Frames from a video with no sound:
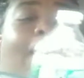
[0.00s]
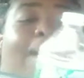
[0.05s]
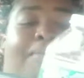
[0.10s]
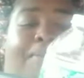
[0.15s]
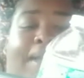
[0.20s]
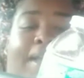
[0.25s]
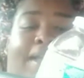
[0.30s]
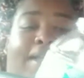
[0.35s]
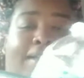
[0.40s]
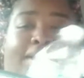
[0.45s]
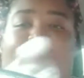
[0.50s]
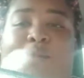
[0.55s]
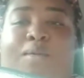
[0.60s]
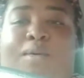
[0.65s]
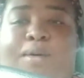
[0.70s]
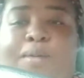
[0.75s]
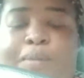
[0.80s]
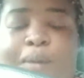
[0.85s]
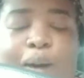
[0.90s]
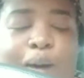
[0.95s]
I peed the
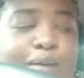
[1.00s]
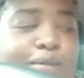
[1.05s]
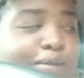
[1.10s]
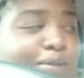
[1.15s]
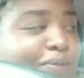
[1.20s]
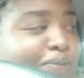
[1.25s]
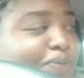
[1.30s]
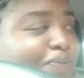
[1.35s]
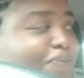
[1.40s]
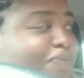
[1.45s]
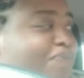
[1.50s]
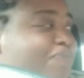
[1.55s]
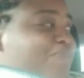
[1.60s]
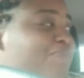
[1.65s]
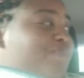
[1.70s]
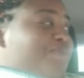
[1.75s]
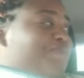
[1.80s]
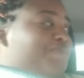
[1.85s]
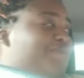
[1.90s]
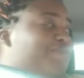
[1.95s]
water bottle.
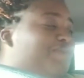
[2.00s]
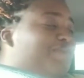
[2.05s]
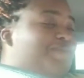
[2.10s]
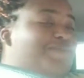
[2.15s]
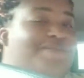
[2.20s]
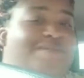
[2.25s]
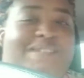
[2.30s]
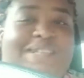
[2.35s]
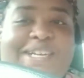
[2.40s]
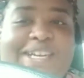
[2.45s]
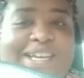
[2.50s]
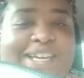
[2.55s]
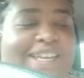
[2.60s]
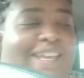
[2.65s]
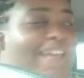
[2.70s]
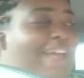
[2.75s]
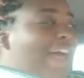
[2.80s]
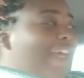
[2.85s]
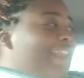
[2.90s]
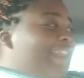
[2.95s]
You did for real?
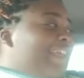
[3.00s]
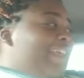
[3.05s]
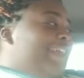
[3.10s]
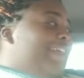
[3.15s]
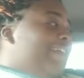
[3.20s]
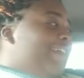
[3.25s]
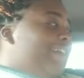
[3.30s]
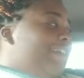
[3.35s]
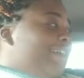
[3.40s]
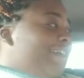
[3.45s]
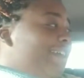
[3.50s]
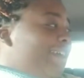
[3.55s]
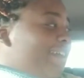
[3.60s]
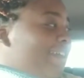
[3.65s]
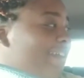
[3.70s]
Yeah, I did.